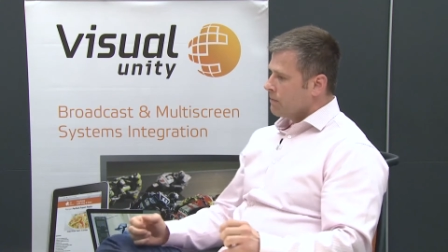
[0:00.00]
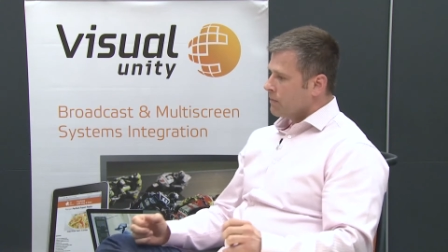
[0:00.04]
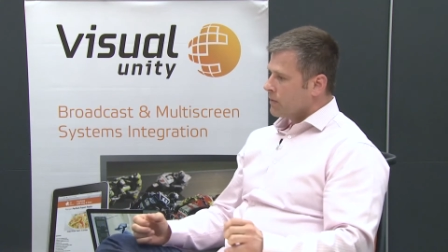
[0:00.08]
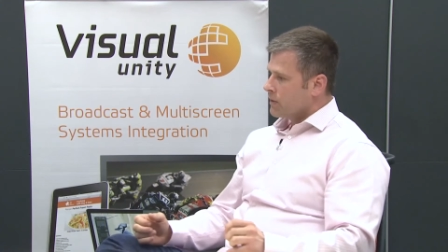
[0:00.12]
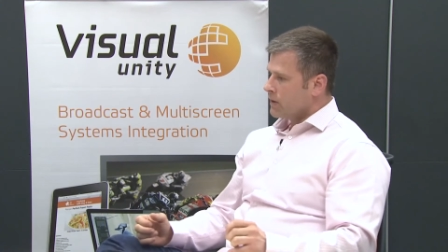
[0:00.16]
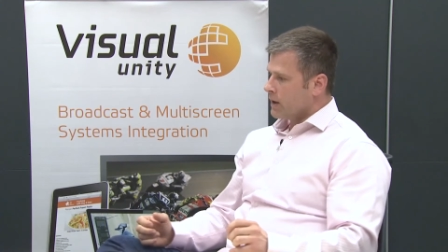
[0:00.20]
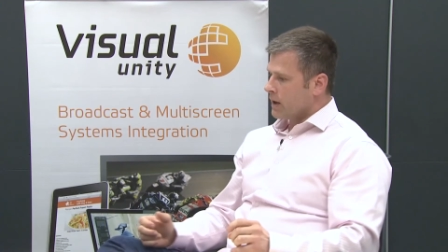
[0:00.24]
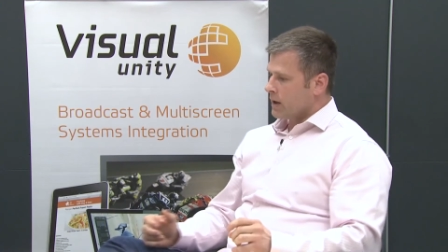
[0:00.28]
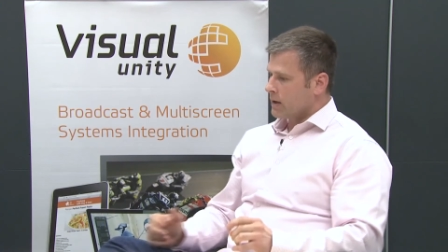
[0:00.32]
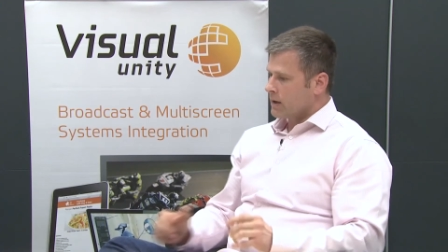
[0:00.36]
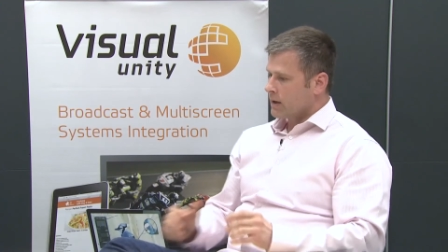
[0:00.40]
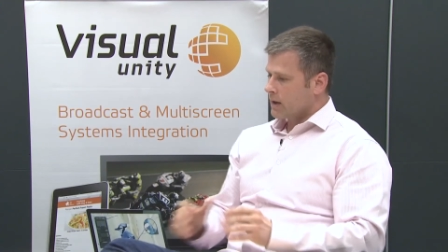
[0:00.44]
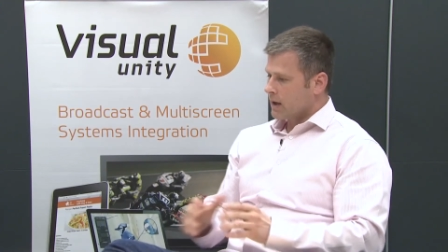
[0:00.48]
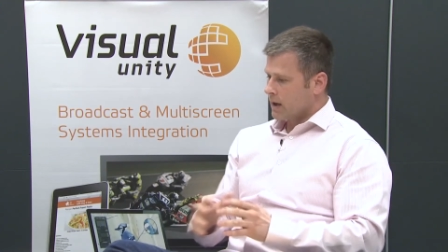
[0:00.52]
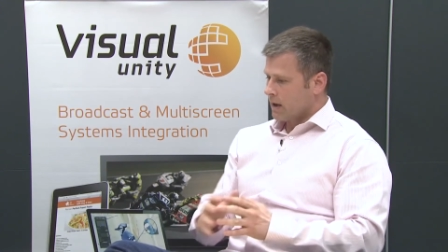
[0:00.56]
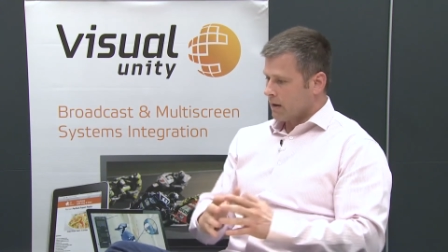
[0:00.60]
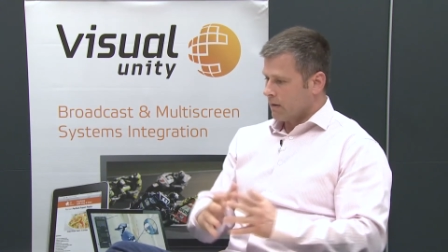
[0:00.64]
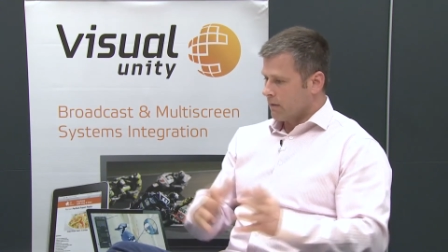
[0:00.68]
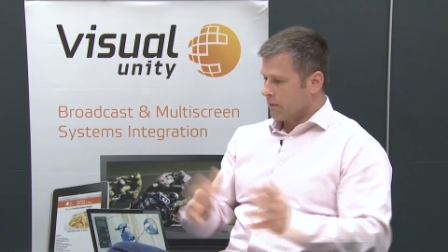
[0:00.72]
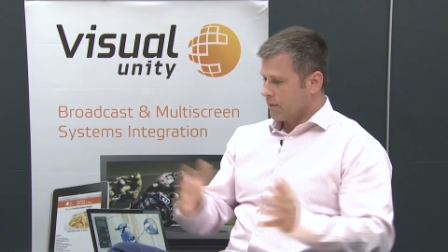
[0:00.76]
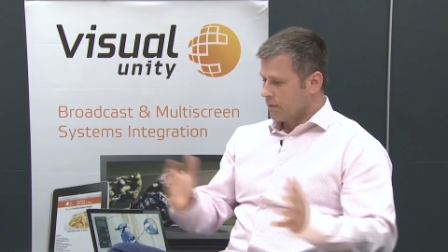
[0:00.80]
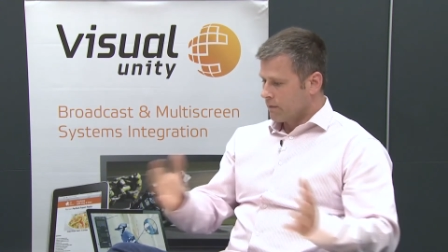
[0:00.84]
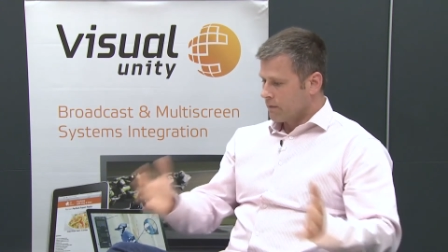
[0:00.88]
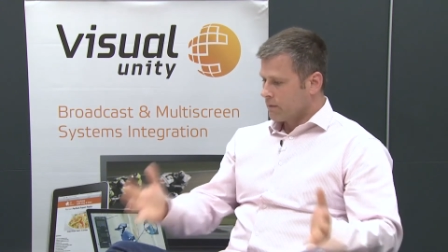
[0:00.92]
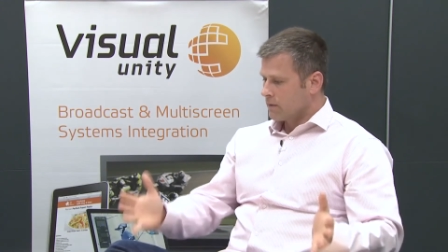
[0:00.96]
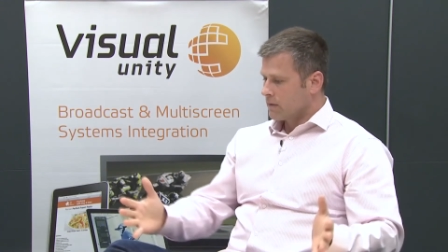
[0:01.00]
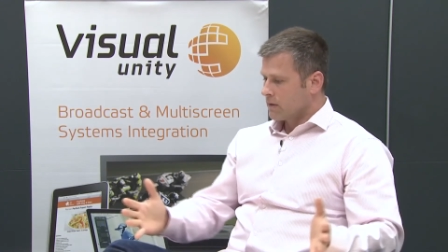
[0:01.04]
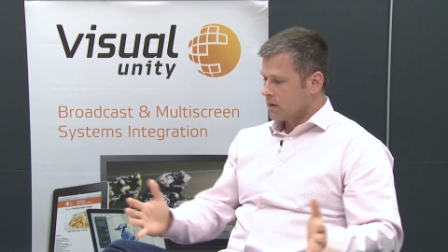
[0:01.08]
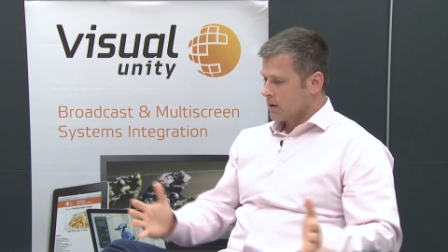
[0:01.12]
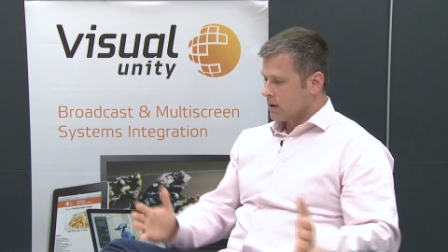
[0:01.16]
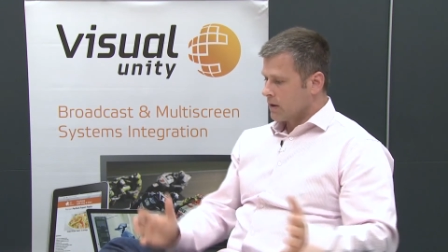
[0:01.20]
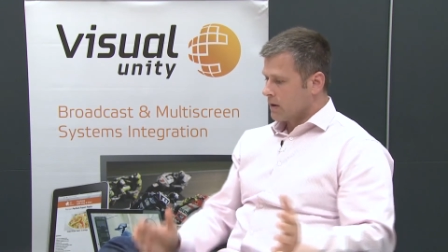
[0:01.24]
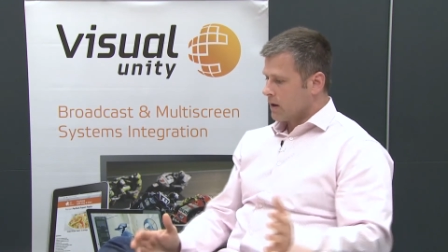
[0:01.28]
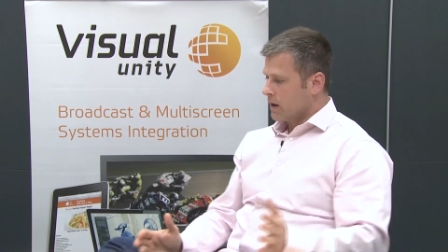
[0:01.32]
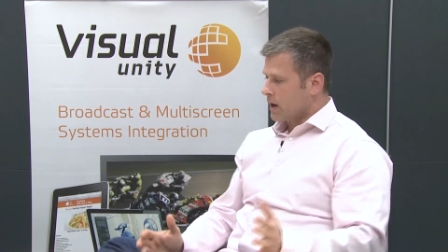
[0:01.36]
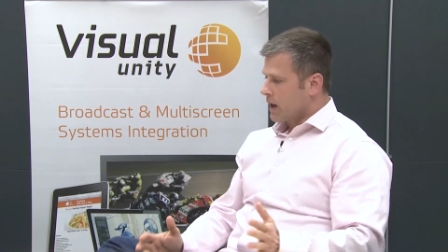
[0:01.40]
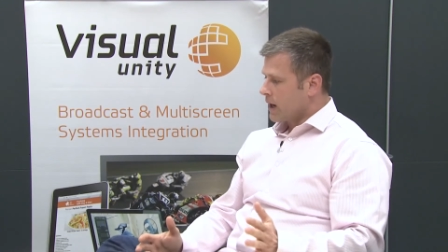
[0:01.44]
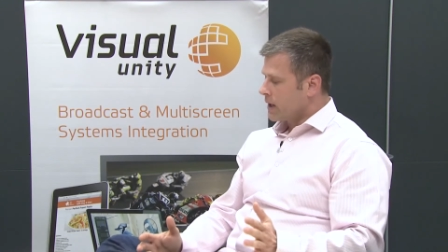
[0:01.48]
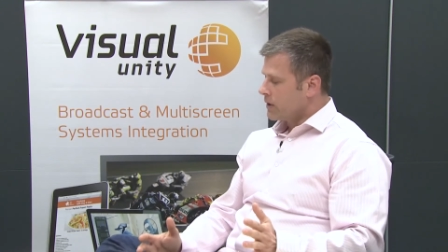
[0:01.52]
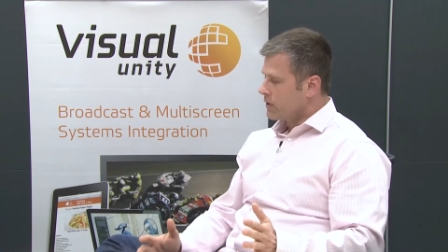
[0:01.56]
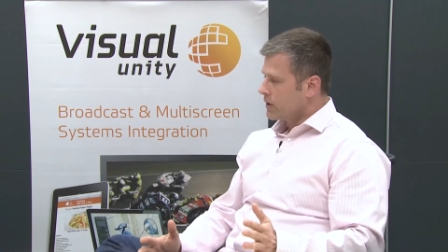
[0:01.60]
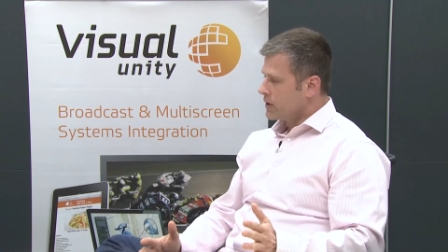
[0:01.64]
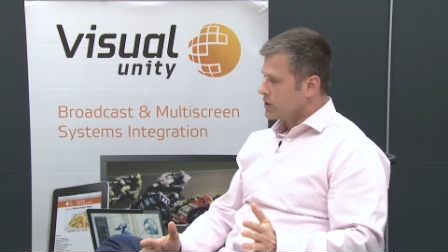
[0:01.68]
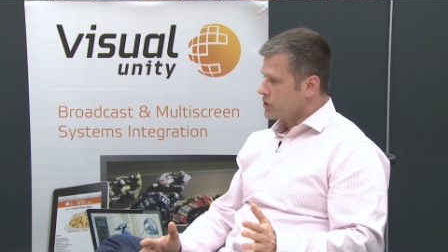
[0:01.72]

that have higher